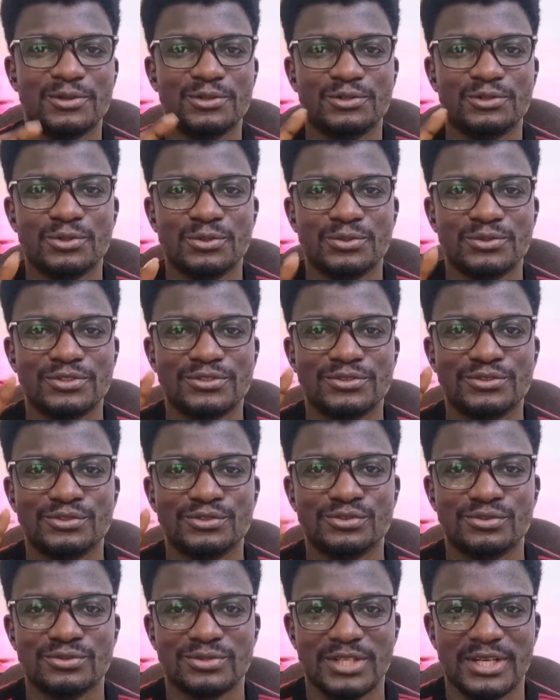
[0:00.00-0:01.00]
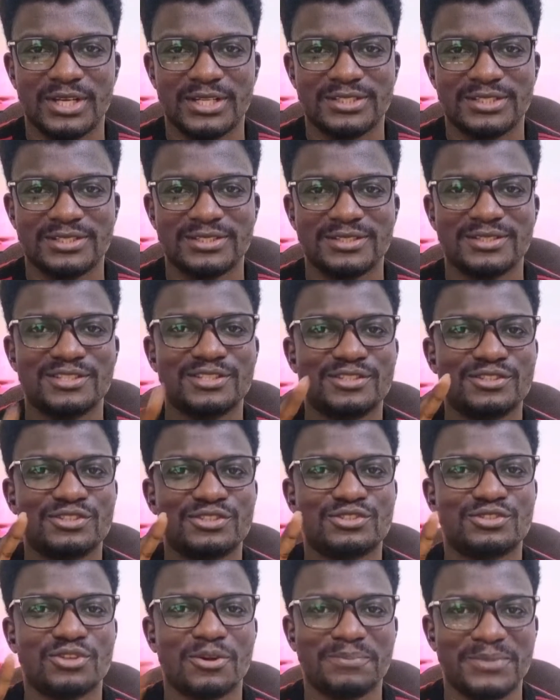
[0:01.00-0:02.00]
Don't do that.
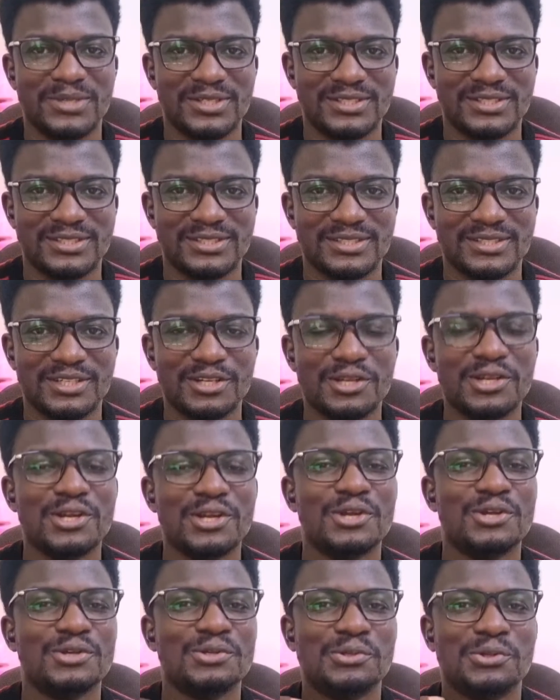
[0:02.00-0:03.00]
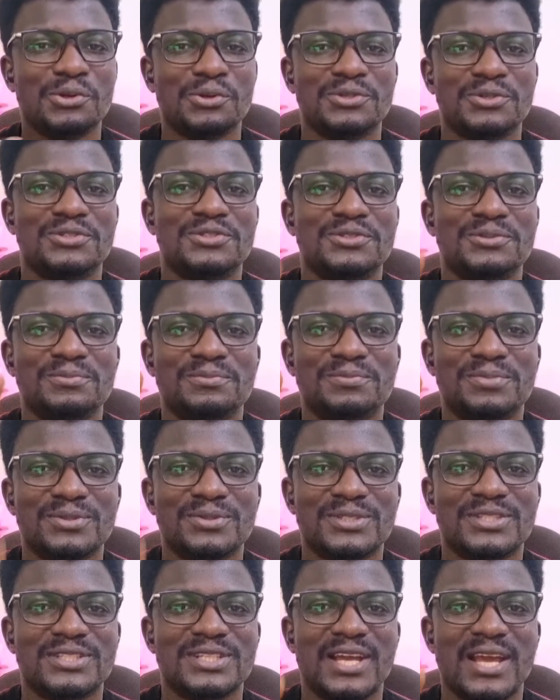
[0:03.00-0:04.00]
Stop it. Don't
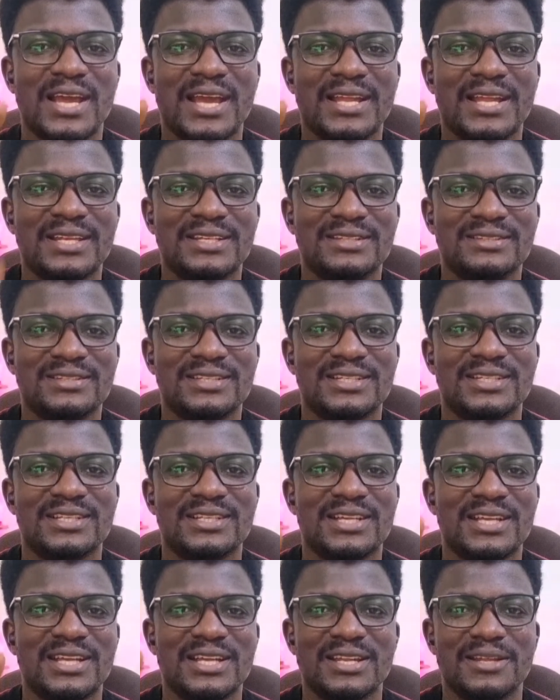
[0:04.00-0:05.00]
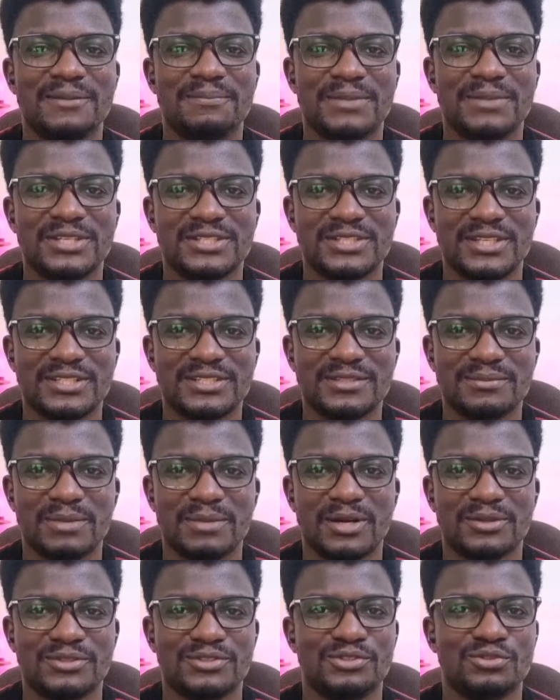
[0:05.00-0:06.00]
put anything in a patient's
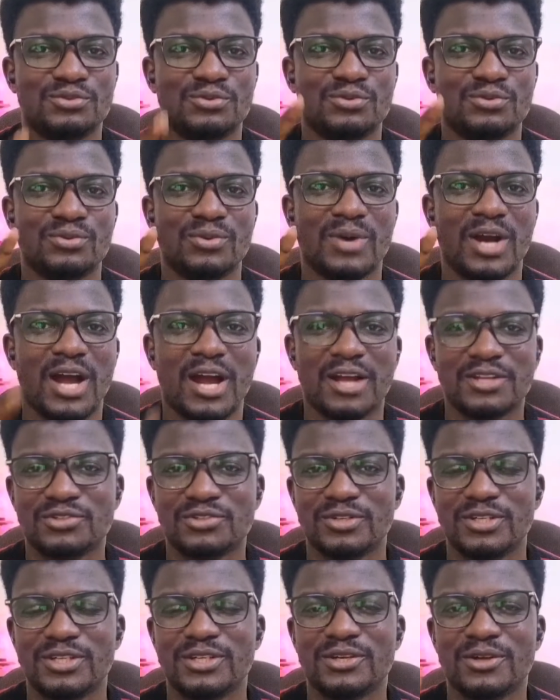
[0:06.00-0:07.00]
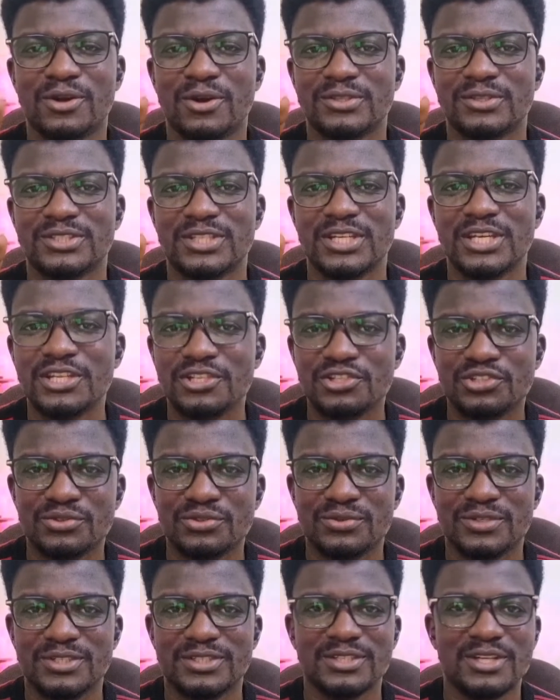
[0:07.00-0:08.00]
mouth. You could actually cause
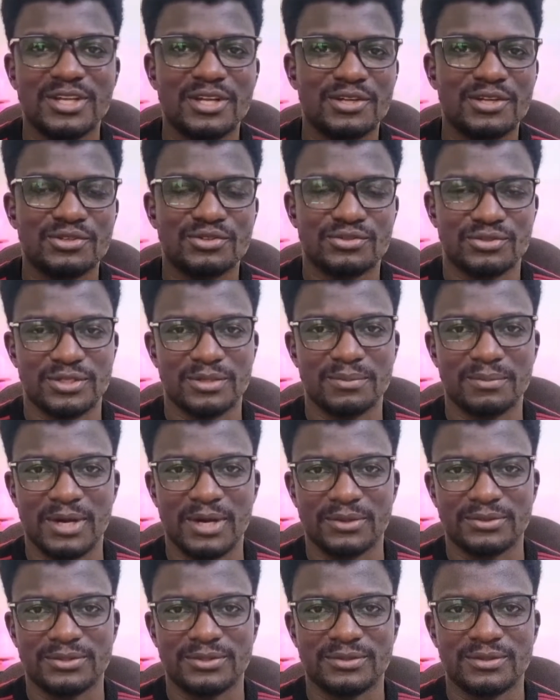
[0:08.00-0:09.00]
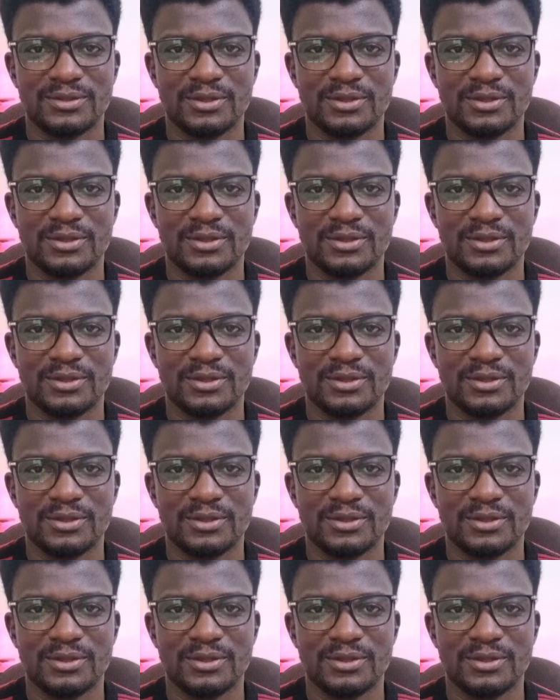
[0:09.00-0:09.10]
injuries to the mouth.